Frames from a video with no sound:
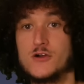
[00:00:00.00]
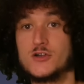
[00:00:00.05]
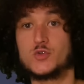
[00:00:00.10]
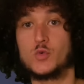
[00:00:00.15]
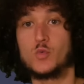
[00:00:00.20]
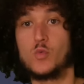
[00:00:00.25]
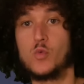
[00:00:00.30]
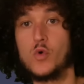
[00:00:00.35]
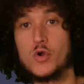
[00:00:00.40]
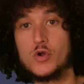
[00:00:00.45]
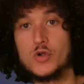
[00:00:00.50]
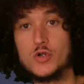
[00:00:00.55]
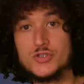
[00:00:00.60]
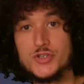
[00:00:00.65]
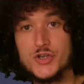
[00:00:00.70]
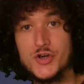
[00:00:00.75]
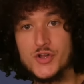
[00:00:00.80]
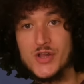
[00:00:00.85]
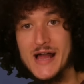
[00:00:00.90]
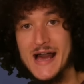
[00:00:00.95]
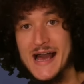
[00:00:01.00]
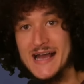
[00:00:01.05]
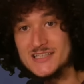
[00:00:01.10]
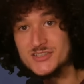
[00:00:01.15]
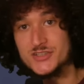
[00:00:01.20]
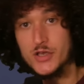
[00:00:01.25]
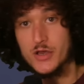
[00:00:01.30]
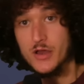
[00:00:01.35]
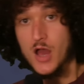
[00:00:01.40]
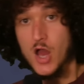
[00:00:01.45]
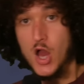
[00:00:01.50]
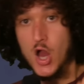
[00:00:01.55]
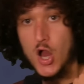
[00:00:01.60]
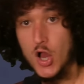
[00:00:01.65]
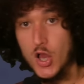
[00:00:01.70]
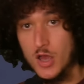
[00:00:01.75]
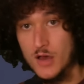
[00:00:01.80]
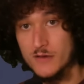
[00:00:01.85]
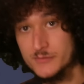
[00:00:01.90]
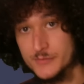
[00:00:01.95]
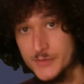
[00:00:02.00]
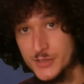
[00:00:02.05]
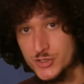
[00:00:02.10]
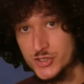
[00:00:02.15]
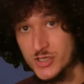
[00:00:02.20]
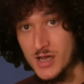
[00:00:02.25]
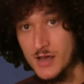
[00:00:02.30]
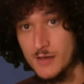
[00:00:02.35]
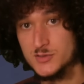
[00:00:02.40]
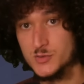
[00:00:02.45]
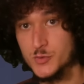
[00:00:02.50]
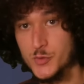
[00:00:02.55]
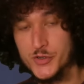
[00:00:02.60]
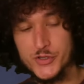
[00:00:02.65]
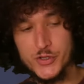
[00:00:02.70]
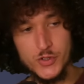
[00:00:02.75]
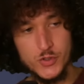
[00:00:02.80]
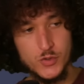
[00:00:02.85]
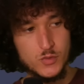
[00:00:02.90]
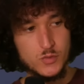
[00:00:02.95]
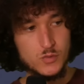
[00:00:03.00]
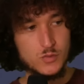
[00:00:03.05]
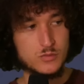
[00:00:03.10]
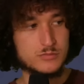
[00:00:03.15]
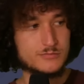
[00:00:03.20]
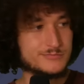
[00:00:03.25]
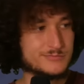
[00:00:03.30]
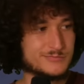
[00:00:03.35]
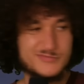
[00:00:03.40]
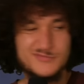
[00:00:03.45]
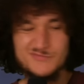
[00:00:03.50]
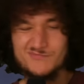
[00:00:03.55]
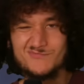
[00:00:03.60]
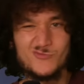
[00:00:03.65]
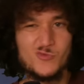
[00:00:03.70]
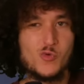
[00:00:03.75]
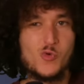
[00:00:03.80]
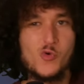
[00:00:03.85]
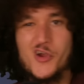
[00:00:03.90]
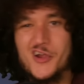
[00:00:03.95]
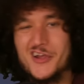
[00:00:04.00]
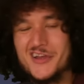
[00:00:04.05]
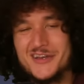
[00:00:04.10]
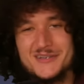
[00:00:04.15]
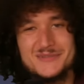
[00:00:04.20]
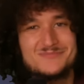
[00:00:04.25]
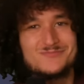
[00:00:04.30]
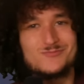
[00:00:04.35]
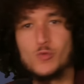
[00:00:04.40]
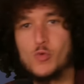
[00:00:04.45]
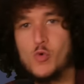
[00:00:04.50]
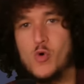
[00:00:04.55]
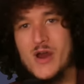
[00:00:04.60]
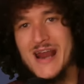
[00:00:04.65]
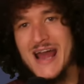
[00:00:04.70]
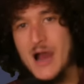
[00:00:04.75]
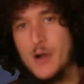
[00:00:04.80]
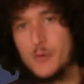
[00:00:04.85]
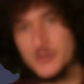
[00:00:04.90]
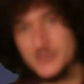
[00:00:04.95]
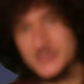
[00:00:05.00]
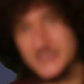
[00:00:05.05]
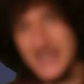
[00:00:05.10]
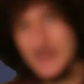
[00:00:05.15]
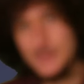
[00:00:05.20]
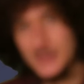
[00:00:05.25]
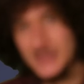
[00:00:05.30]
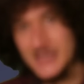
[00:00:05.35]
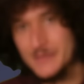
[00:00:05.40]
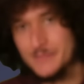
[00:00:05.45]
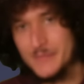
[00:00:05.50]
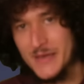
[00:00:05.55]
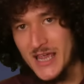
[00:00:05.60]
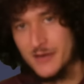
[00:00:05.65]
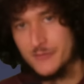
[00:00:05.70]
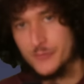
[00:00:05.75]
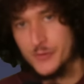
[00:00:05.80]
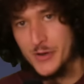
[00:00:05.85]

its world-class government jobs, where you work 1 hour a day but get paid for